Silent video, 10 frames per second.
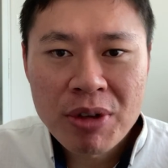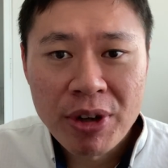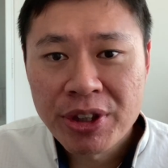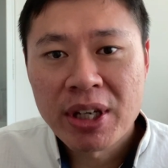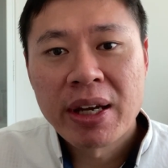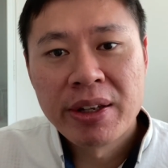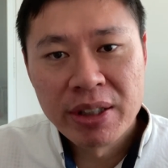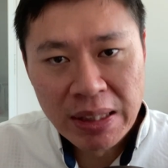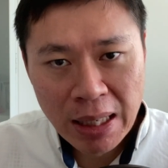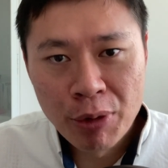and take and
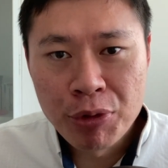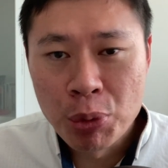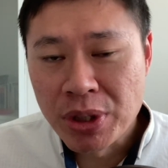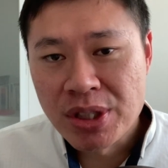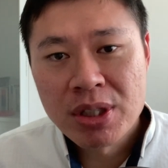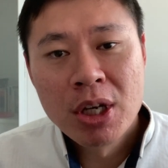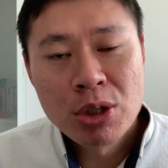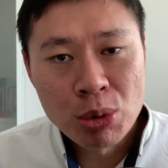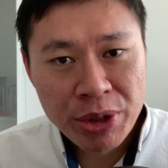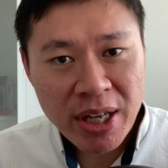allow viewings.
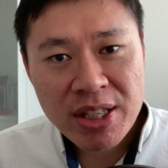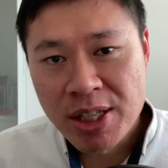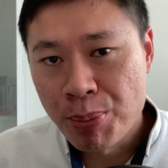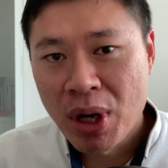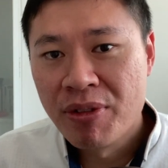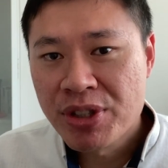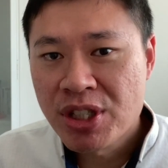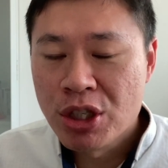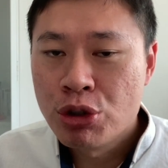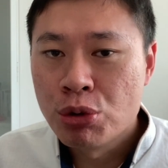So that is the
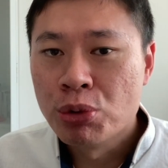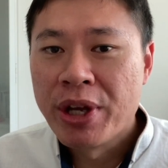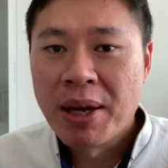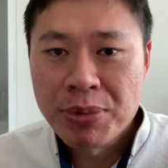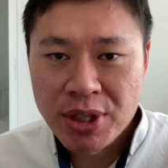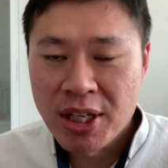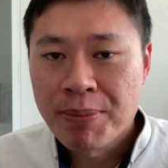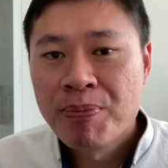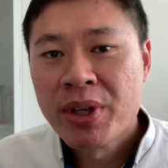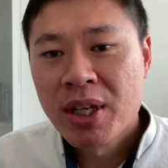privacy issue that I'm saying,
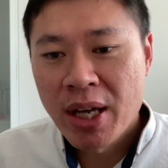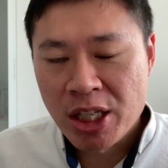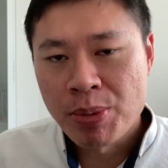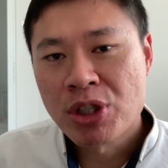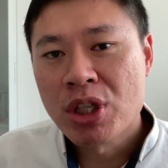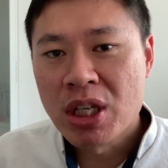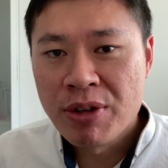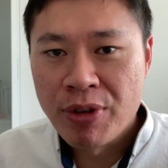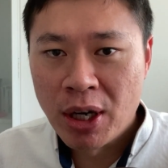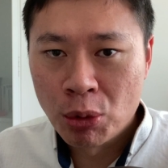especially
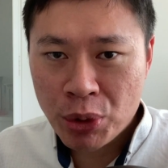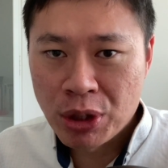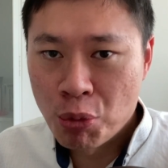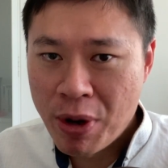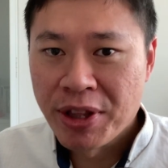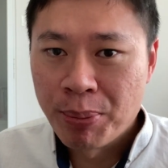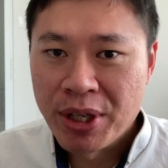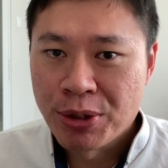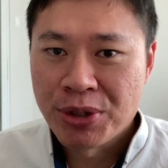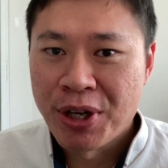if you are looking to rent the
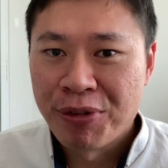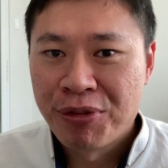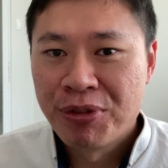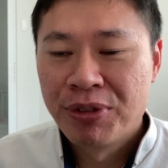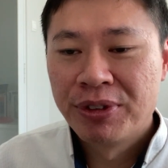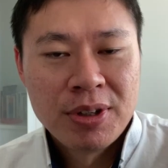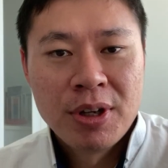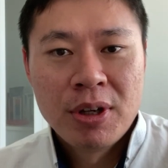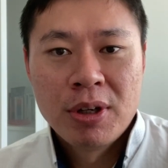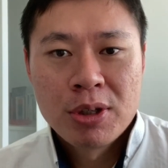place yourself.
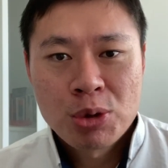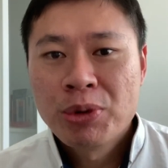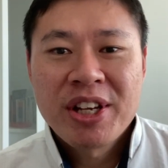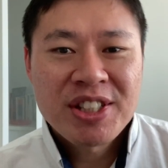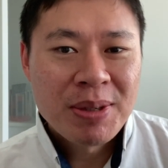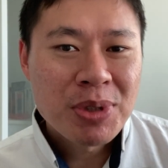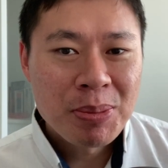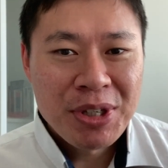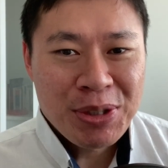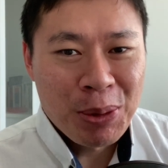So there seems to
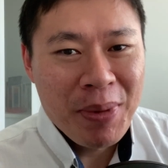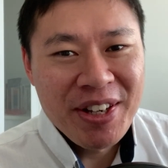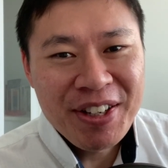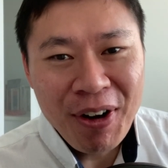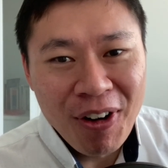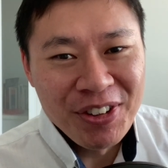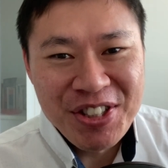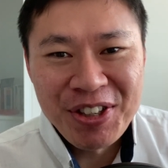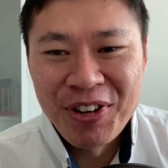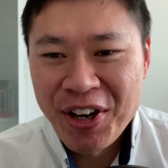be so many cons,
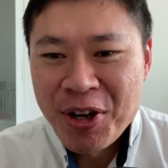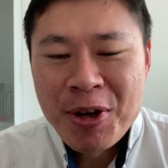correct?